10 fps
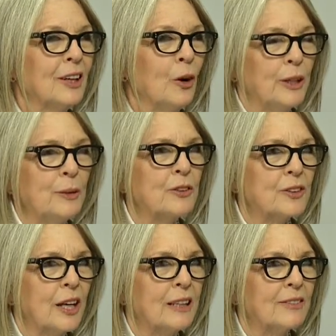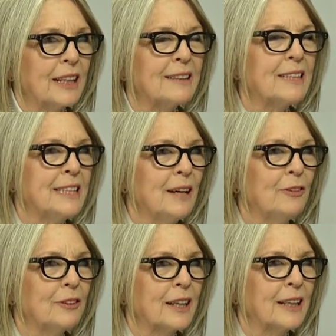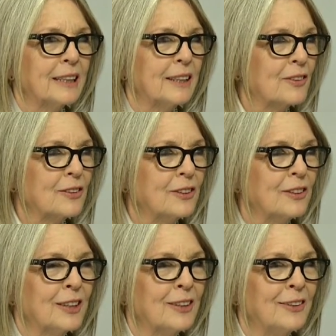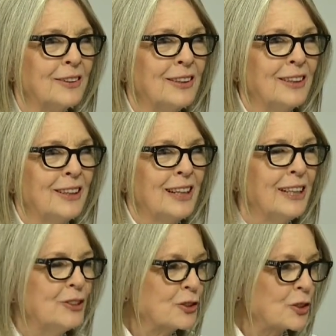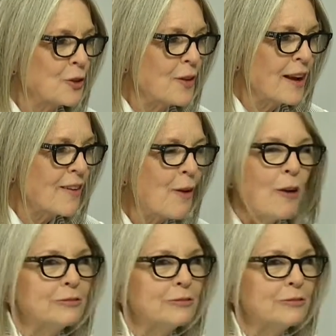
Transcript: Oh, he was kind of like the devil kind of kisser, you know? He'd just go like,